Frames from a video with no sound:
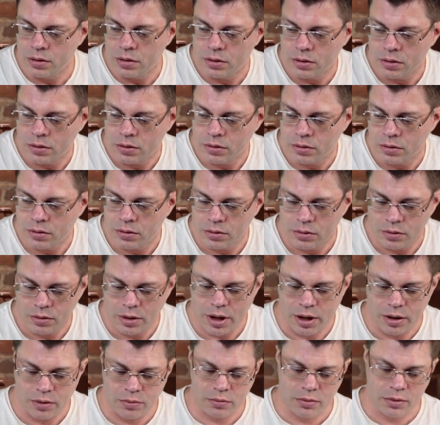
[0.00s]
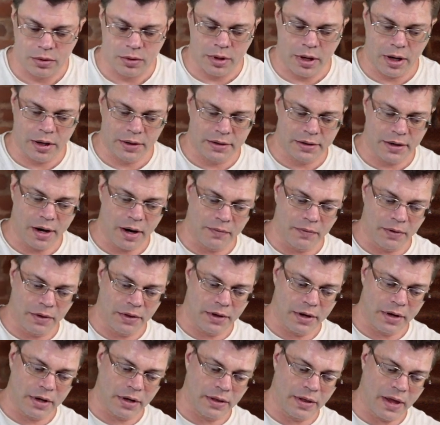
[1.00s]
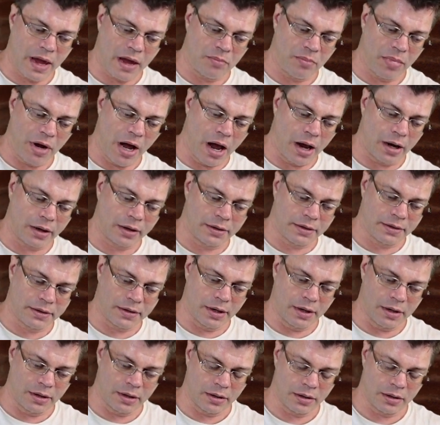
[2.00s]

Okay, and that's everything in that box.